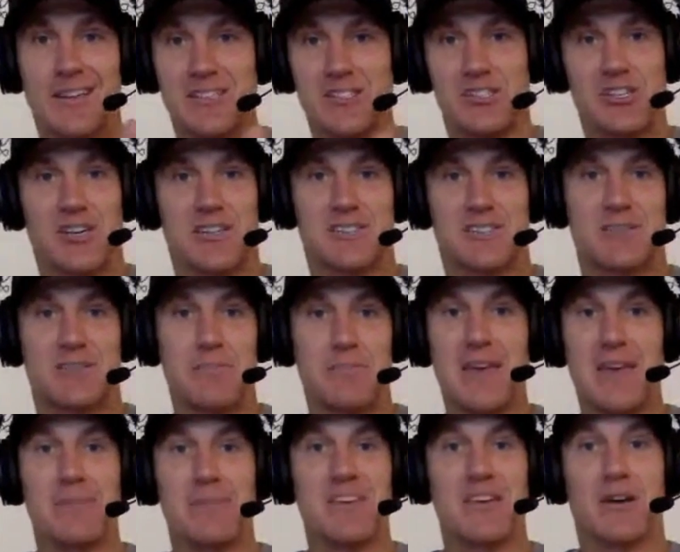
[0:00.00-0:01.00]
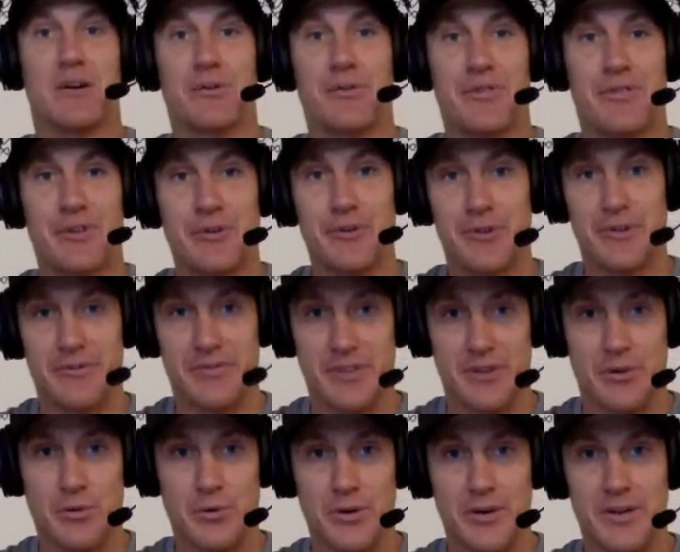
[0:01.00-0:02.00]
just maybe a third of the
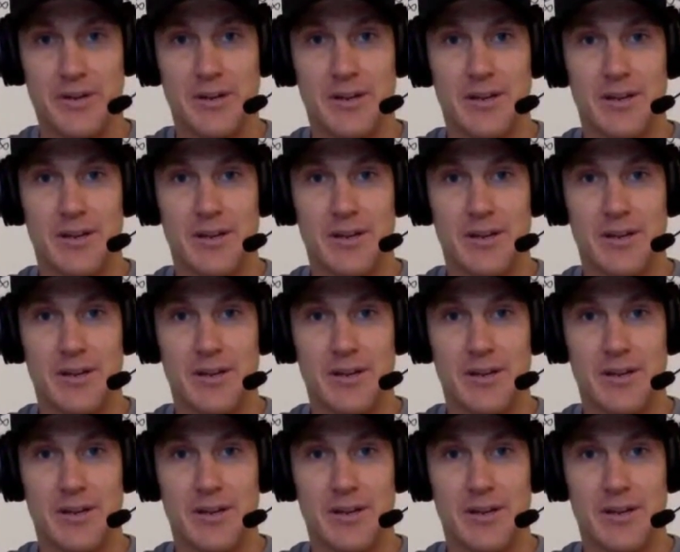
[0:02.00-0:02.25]
court.